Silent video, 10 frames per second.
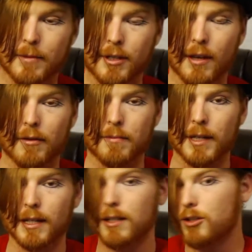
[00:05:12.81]
so that would
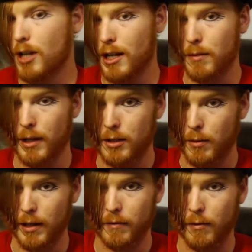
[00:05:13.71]
be January
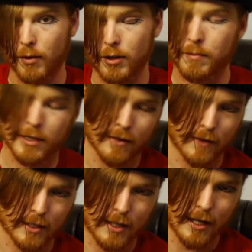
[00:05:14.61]
24th,
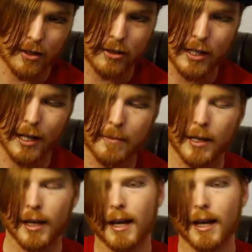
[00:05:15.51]
Pacific Standard Time,